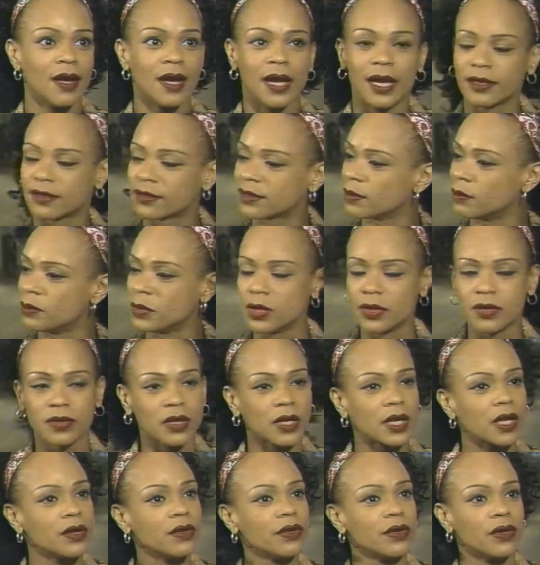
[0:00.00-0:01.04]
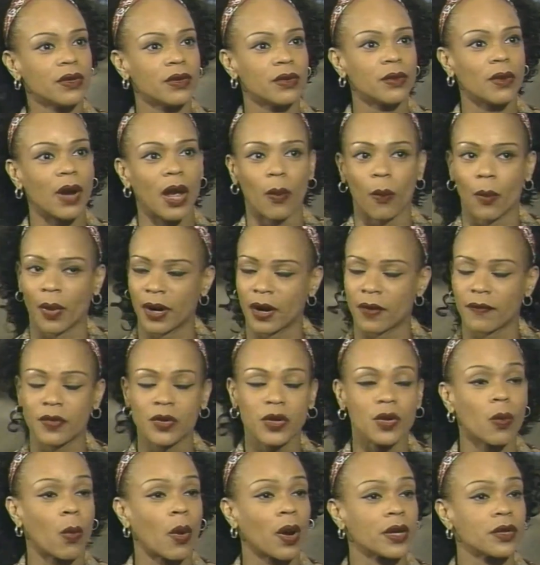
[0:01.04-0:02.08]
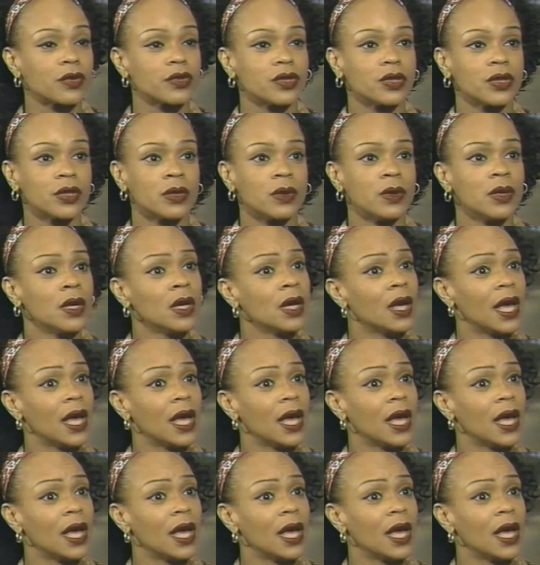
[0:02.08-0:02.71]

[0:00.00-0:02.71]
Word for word: It's the music in you and whatever you want to do.